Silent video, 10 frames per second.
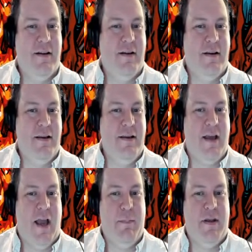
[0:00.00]
He's Primaris. He,
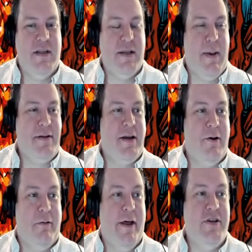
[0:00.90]
I mean, he's about to go
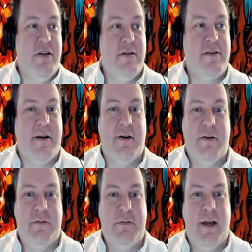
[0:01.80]
to Legends,
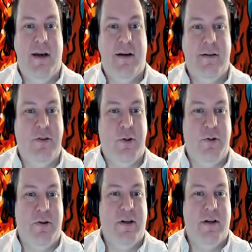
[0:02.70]
so yeah,
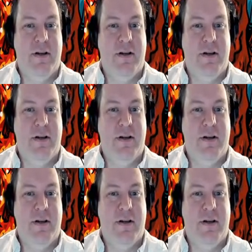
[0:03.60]
totally.